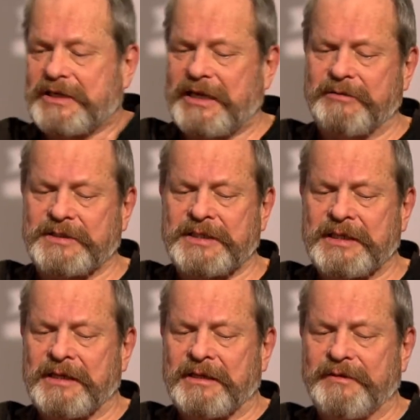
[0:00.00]
King was
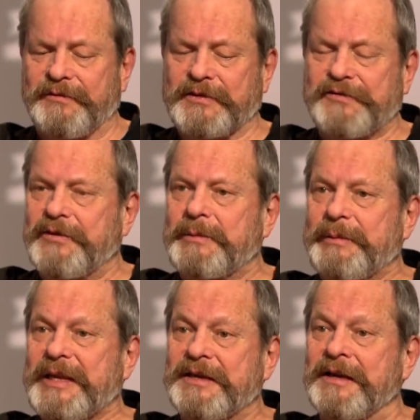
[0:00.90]
the first film I
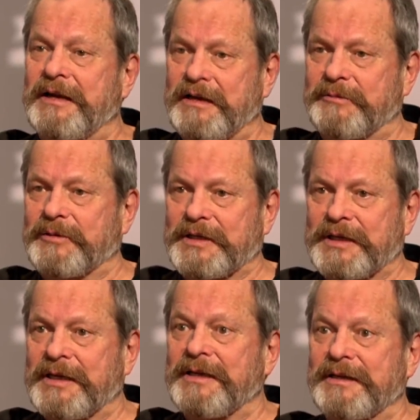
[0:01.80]
made in Hollywood.
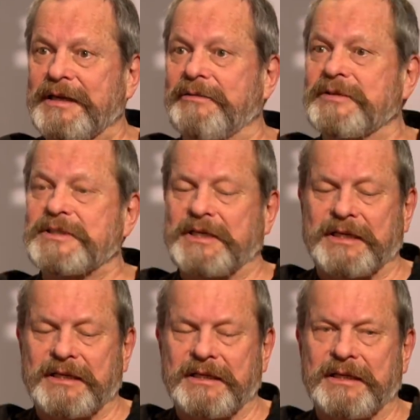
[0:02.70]
Yes. That was
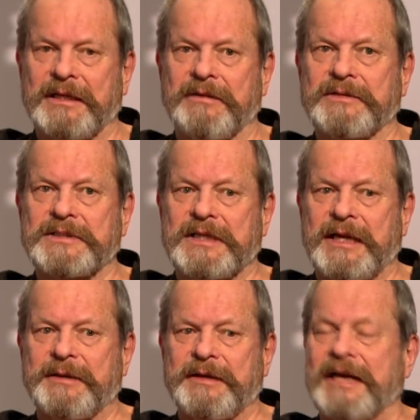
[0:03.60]
like it was
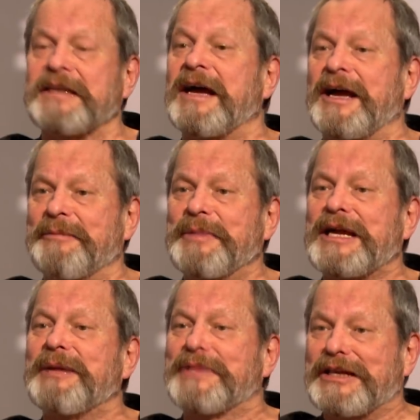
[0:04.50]
I'd, I'd, I'd,
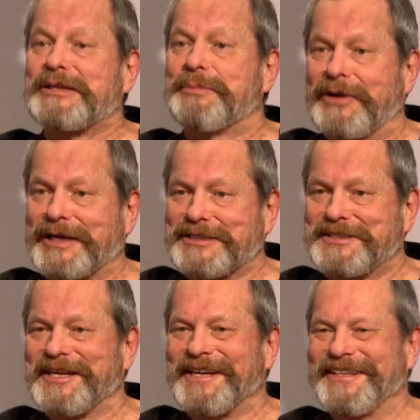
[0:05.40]
become that
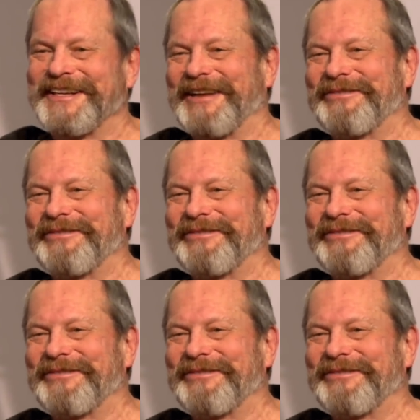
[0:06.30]
depressed that